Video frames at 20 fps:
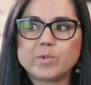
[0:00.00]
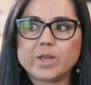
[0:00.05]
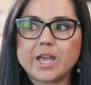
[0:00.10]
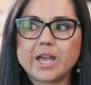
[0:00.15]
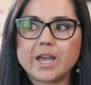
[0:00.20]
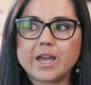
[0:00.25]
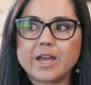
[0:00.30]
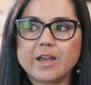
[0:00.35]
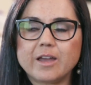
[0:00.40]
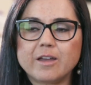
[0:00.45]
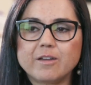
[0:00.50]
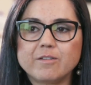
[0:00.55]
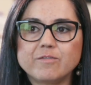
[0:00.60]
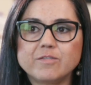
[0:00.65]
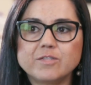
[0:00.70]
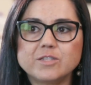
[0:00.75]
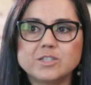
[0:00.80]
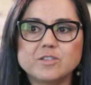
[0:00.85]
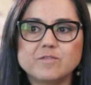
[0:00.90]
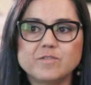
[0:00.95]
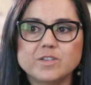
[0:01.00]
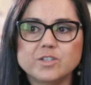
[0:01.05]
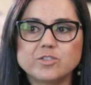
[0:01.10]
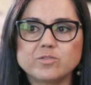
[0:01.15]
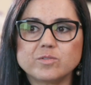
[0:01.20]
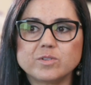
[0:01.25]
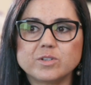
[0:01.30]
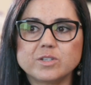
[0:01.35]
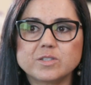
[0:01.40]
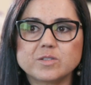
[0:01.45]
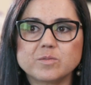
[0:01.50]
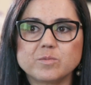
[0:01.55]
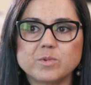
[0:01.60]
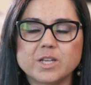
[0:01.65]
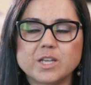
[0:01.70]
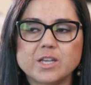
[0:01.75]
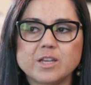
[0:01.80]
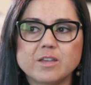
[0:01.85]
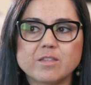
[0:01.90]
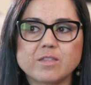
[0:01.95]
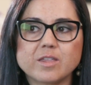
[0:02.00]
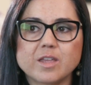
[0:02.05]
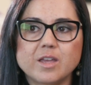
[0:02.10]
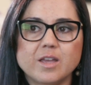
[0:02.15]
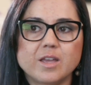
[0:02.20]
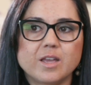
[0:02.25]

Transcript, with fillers: We have individuals with